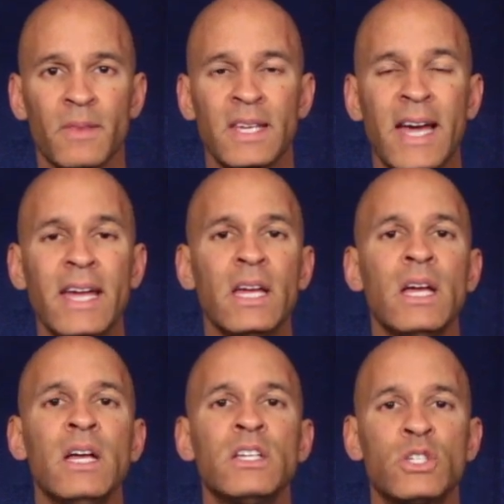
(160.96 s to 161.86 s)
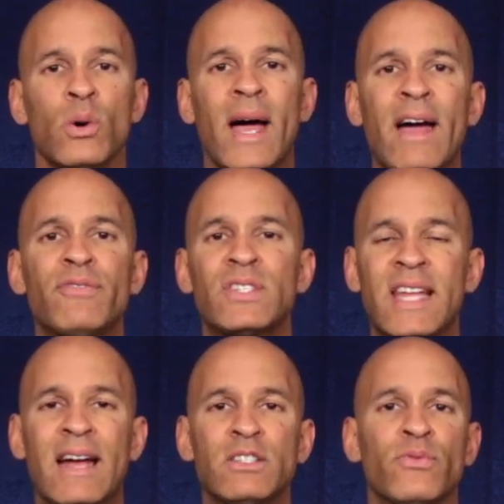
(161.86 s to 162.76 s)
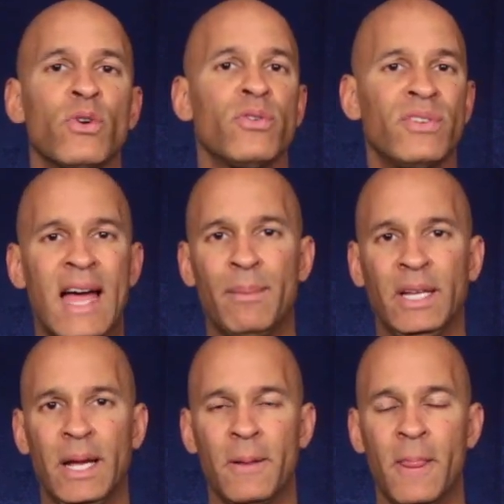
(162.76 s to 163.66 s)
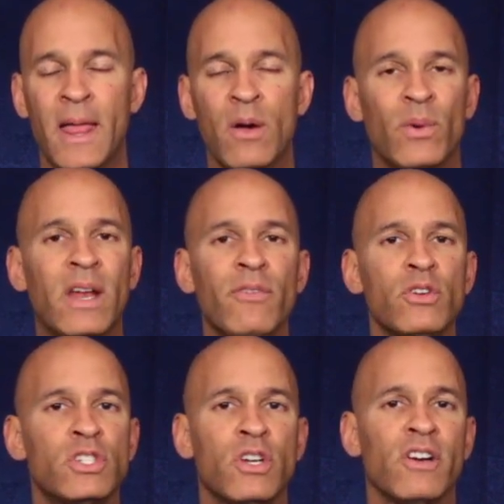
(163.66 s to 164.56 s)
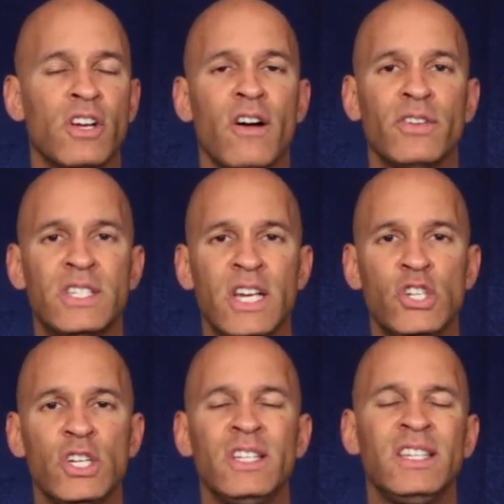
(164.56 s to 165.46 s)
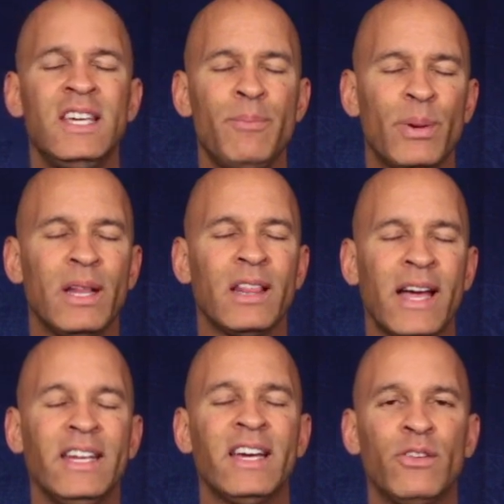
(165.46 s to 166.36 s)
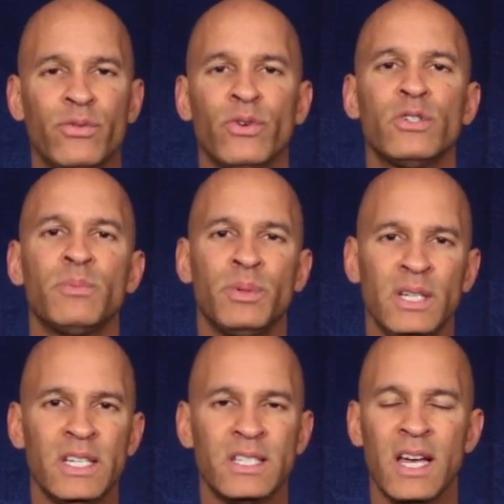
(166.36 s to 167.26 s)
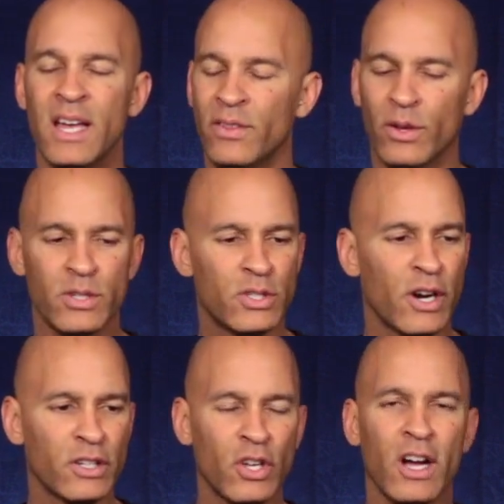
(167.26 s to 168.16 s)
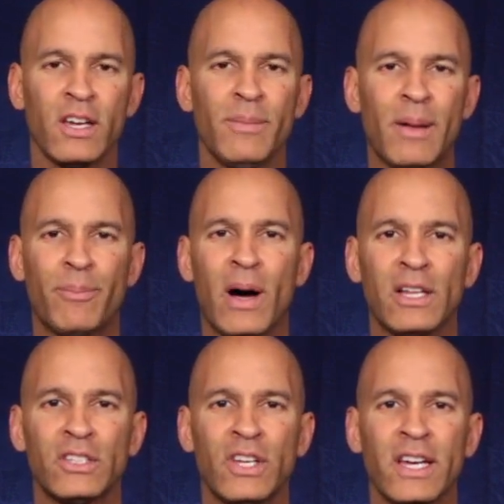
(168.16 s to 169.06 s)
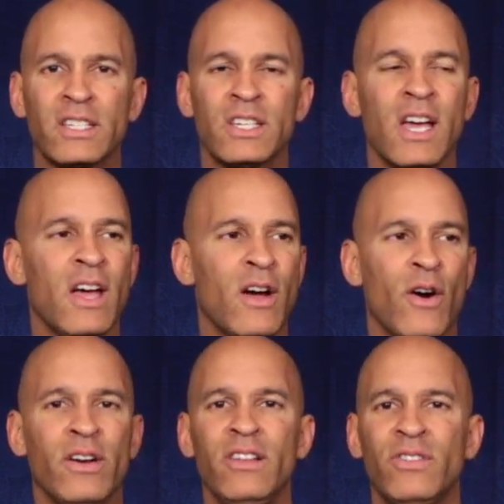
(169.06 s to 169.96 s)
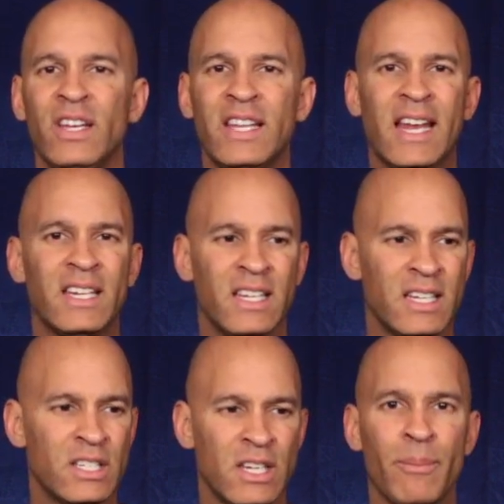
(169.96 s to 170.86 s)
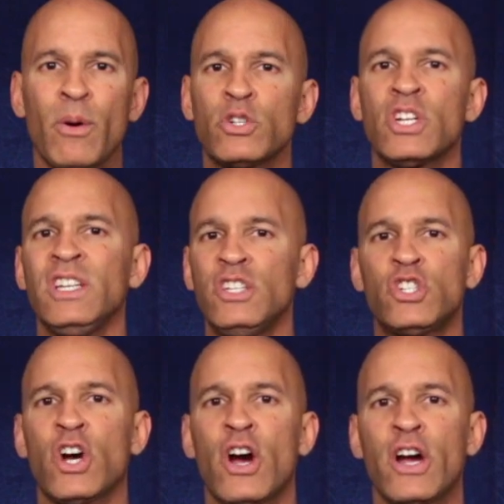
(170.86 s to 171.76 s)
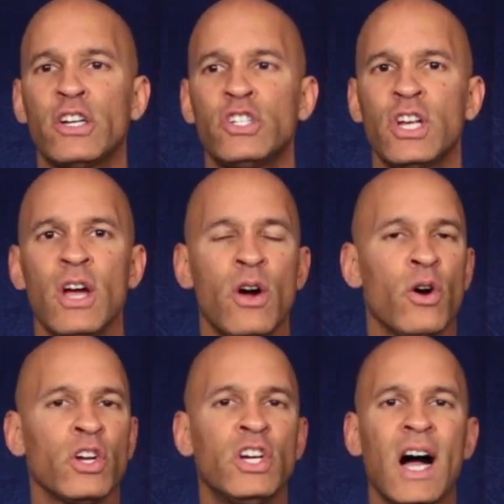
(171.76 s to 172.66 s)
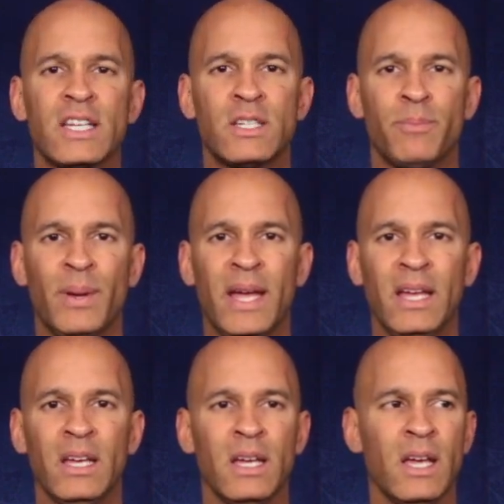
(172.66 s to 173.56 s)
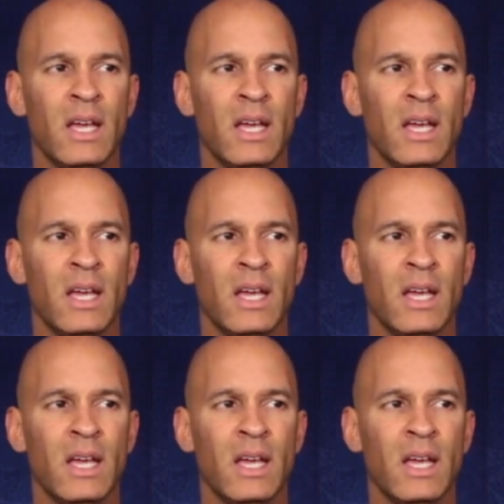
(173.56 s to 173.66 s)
Okay? So F stands for family. Whenever you start a conversation, keep it light at first, please. Don't start talking about politics or anything that is emotionally charged or gossiping.